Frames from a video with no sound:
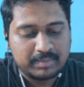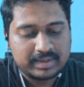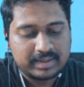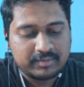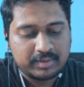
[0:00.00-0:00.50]

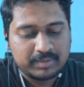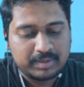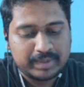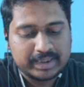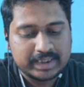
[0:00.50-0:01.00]
These form the
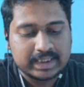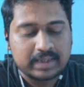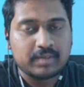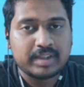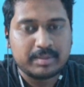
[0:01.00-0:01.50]
major chunk
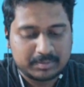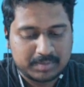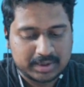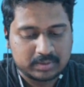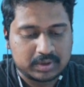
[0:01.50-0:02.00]
of the image
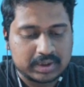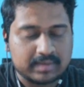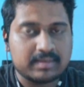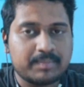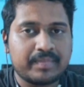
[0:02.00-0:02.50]
based questions.